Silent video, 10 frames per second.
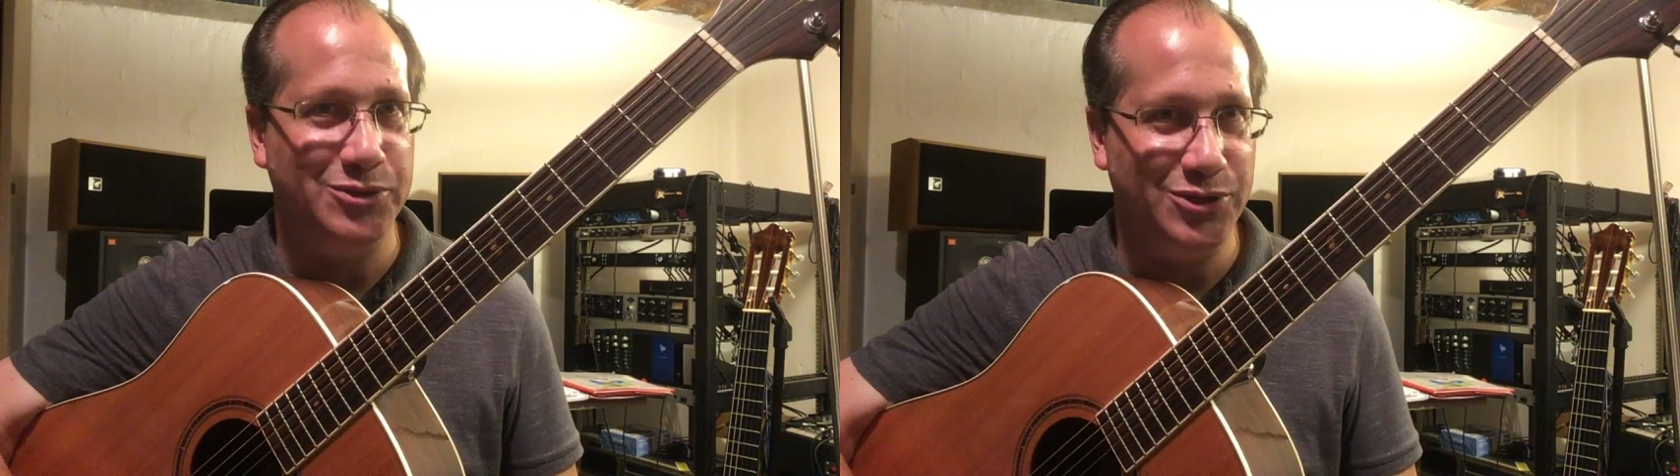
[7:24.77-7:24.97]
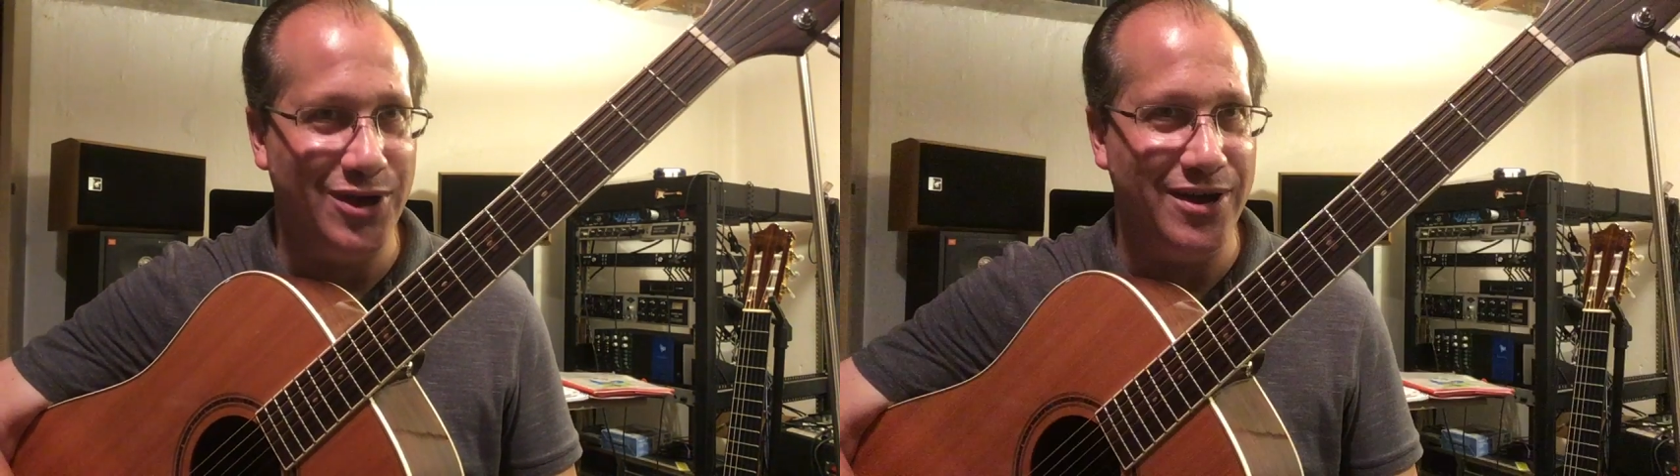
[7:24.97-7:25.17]

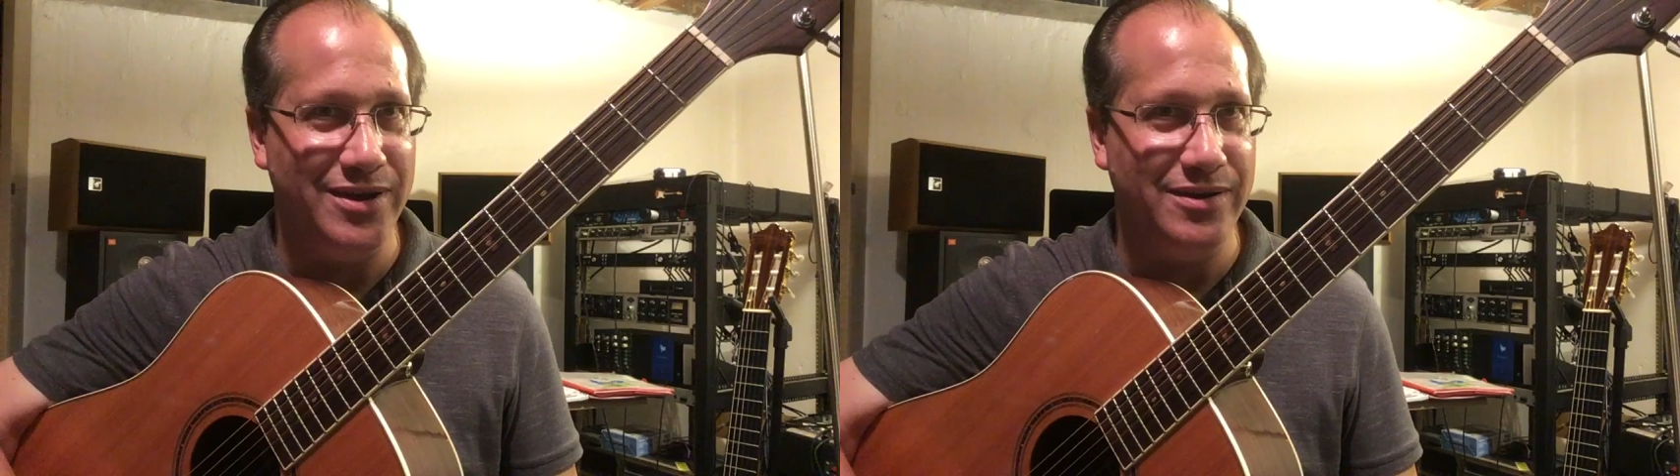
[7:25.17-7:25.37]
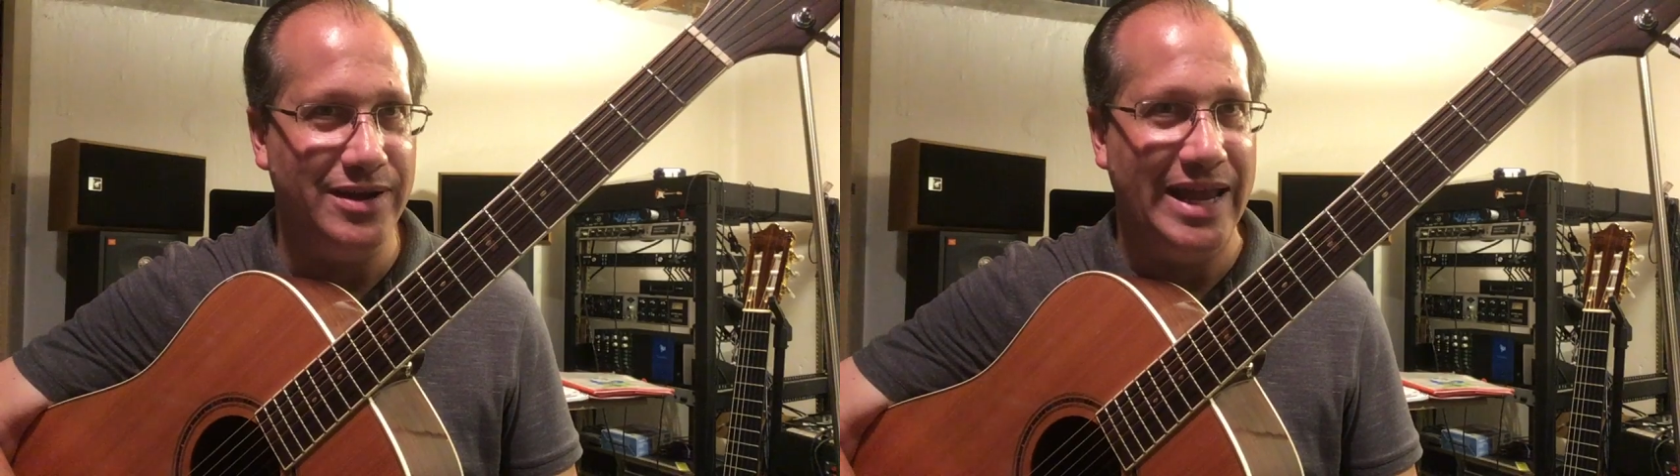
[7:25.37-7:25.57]

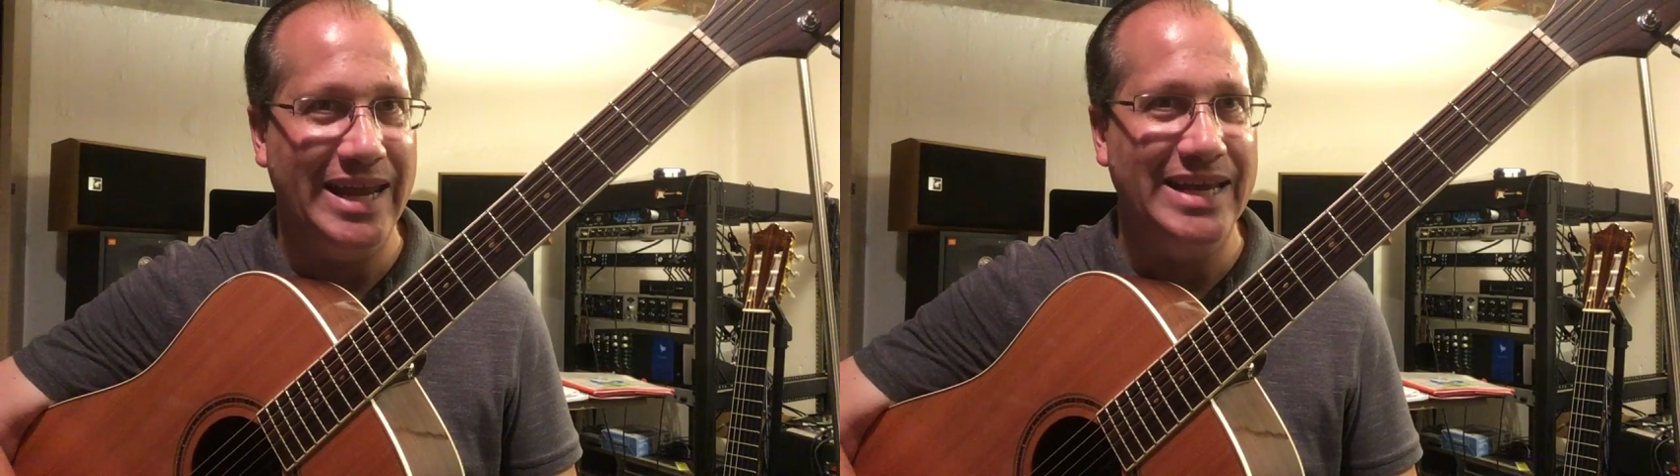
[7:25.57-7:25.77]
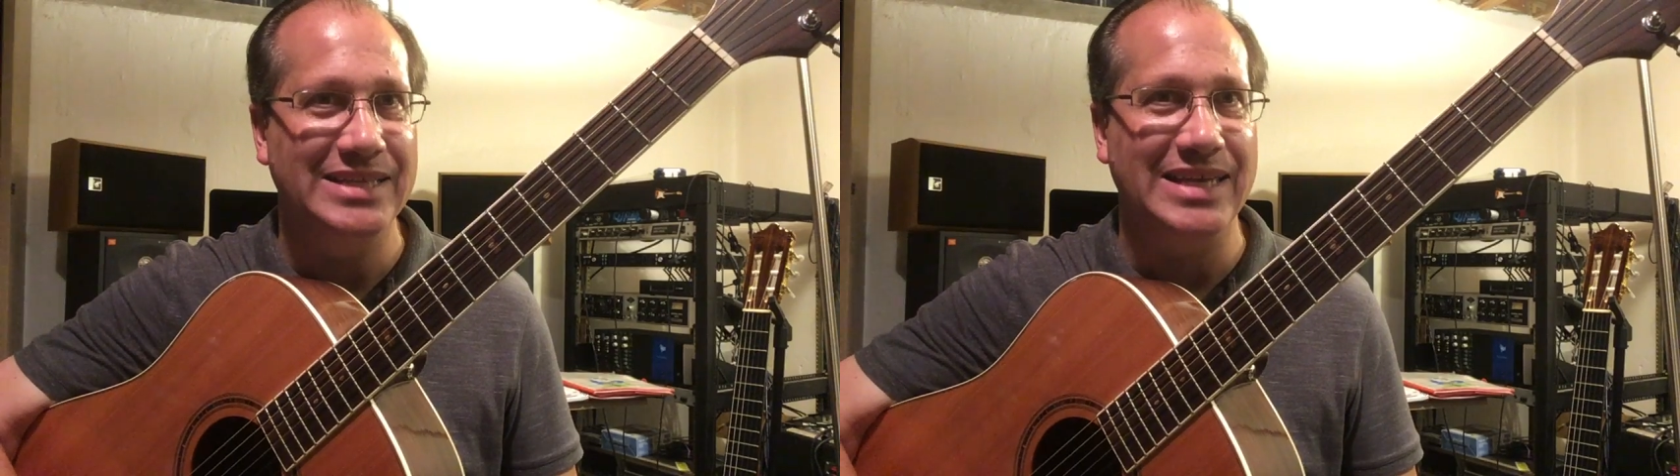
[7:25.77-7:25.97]
should.
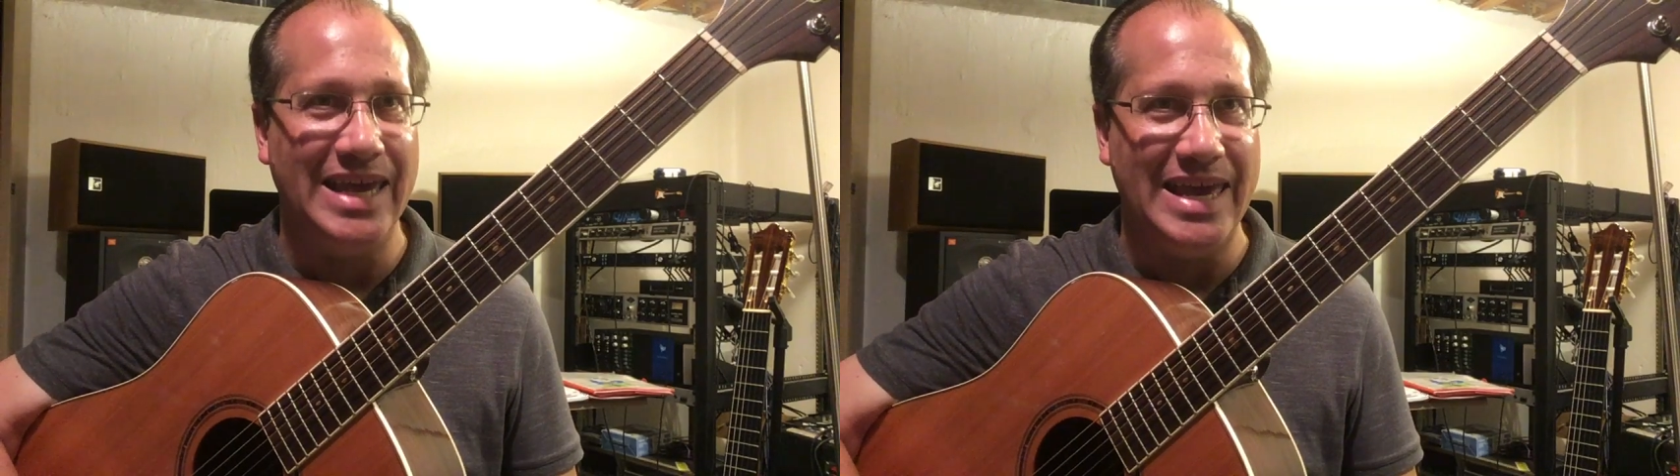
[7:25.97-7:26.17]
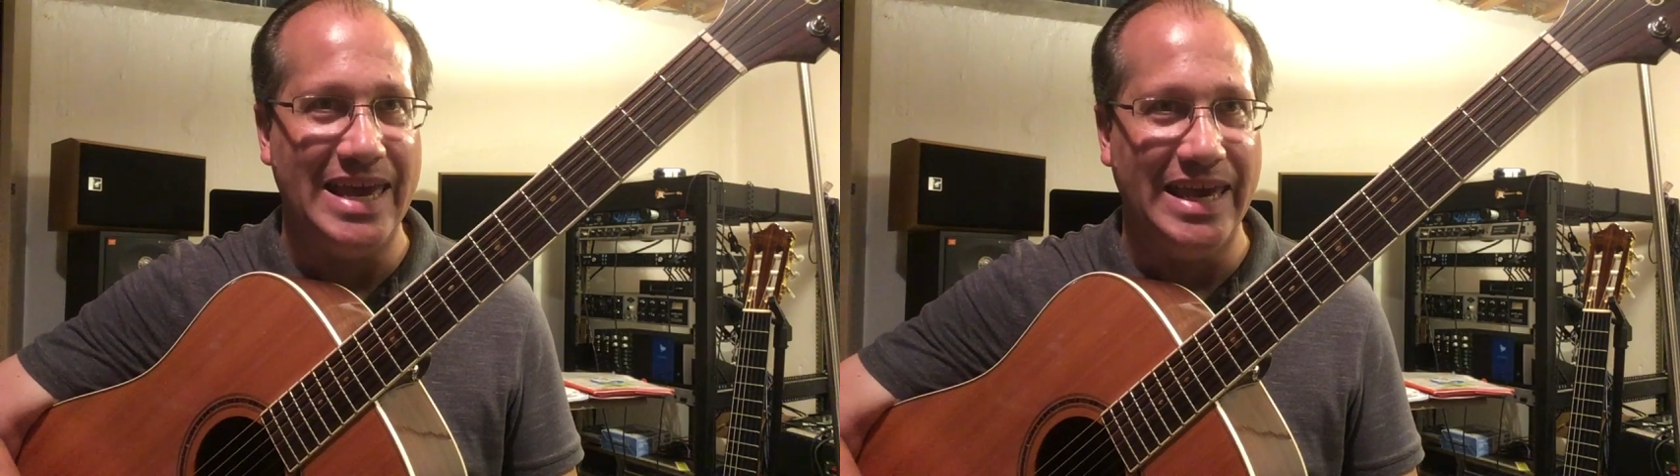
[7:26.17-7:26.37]
It is
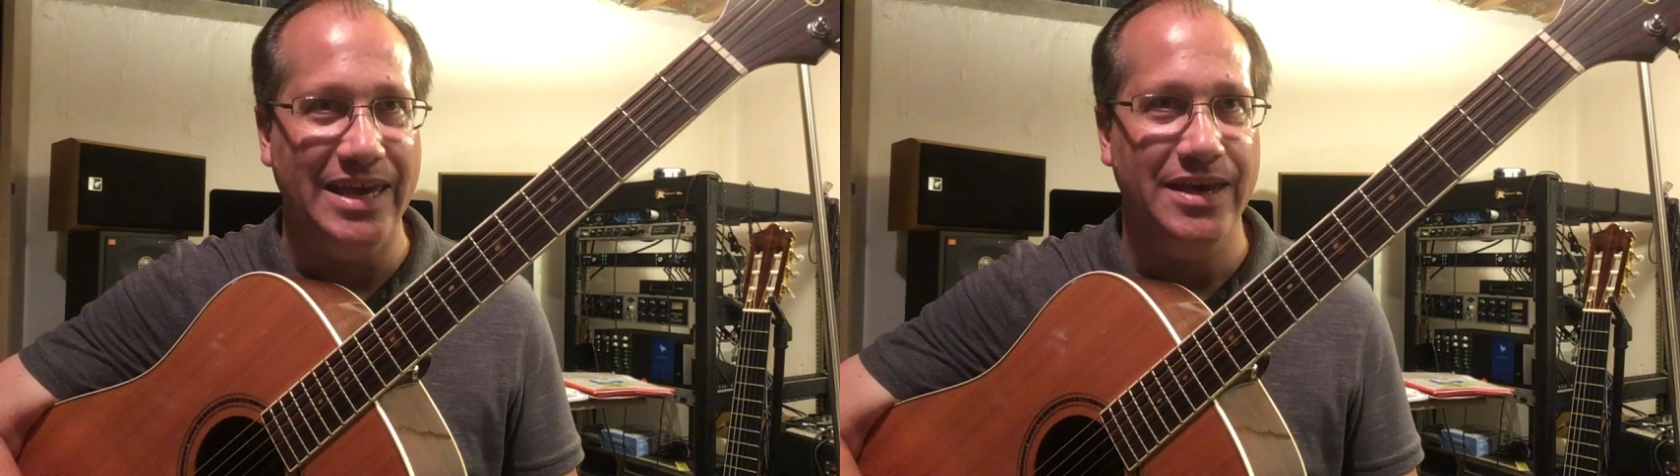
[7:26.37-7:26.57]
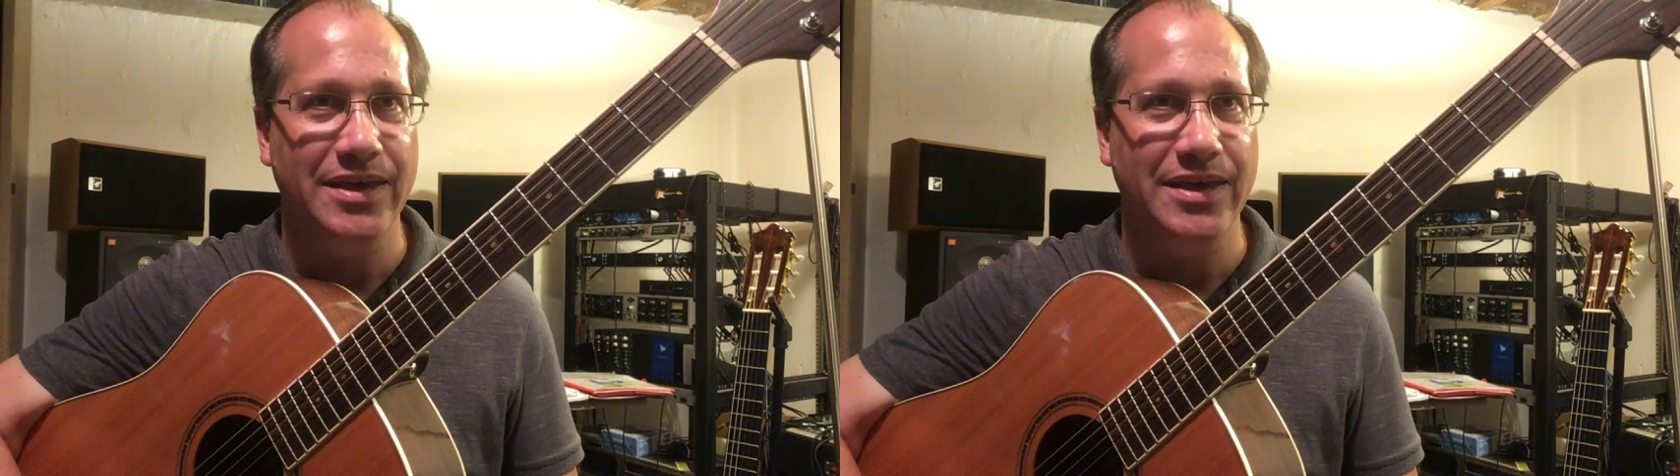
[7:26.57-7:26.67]
E.